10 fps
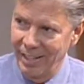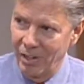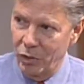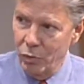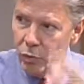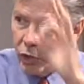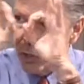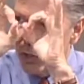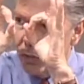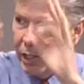through
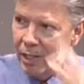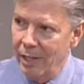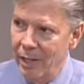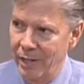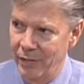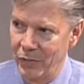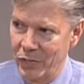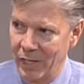your unique lens